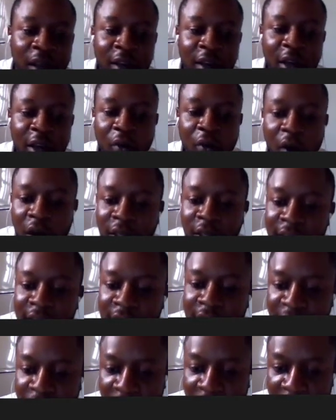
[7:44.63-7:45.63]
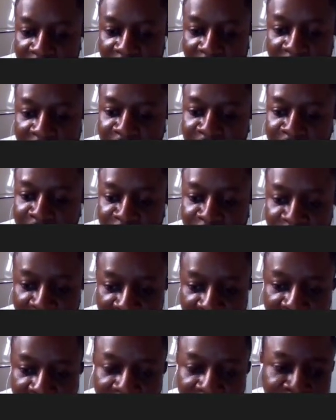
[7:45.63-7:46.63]
The world is
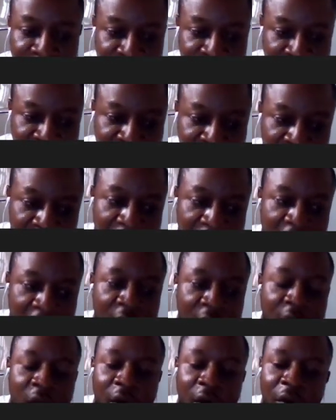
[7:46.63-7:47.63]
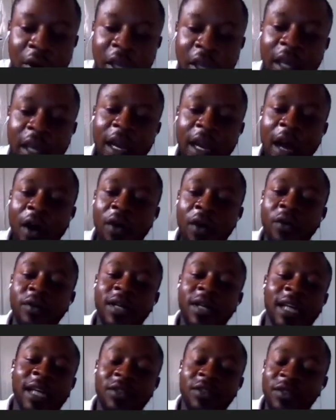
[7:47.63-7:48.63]
spheric in nature. Okay, now
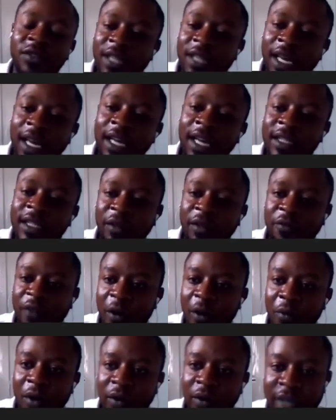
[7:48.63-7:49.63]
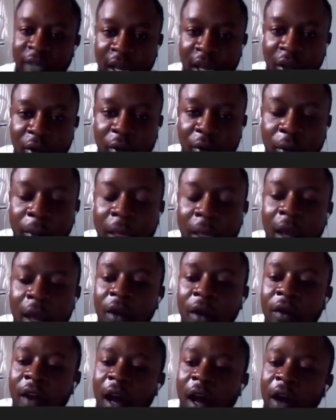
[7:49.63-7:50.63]
that is to say it's a form of cycle.
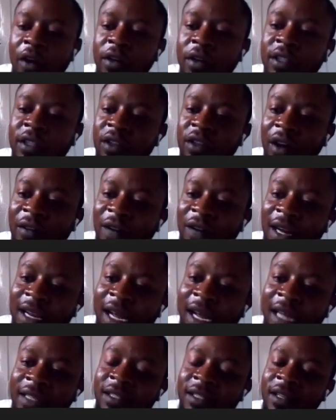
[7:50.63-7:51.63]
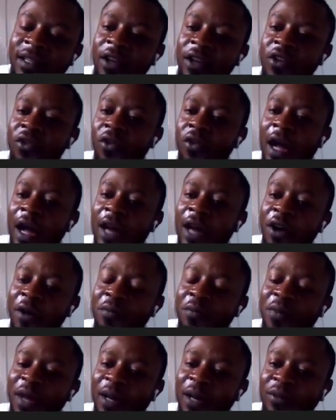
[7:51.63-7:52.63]
Now you discover that you
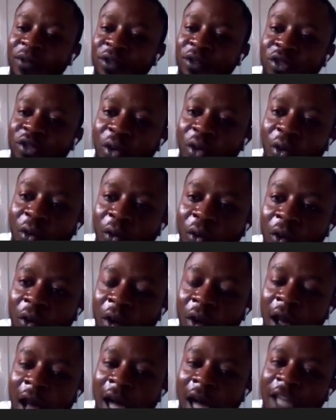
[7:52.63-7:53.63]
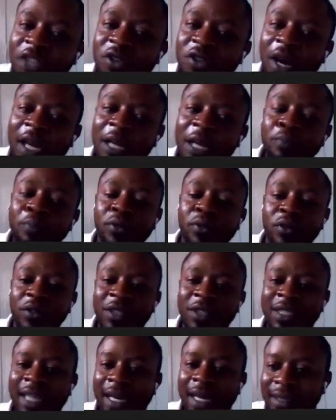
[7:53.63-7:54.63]
cannot be able to actually
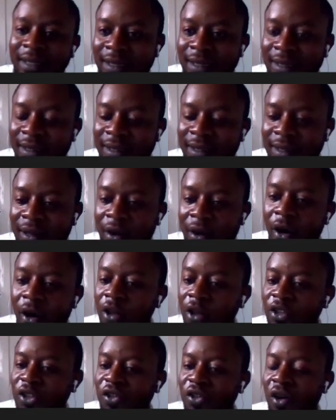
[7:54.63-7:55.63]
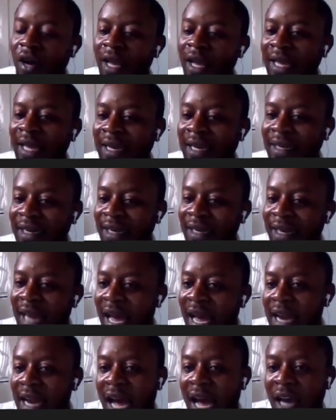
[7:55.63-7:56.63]
project or draw a grid
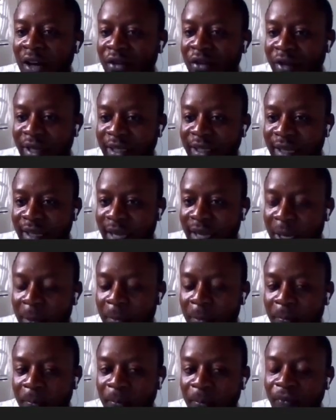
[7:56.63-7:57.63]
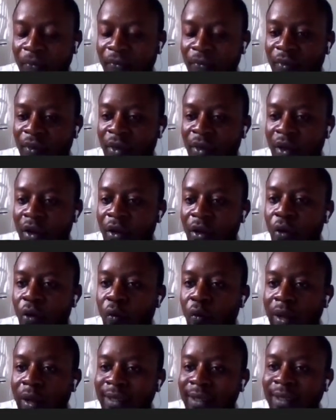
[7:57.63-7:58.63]
line accurately
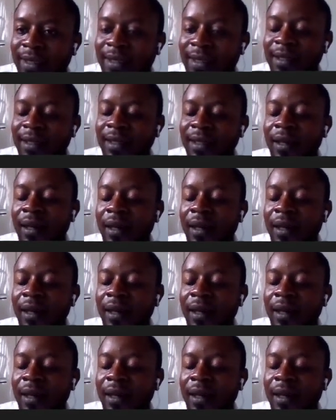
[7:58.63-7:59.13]
with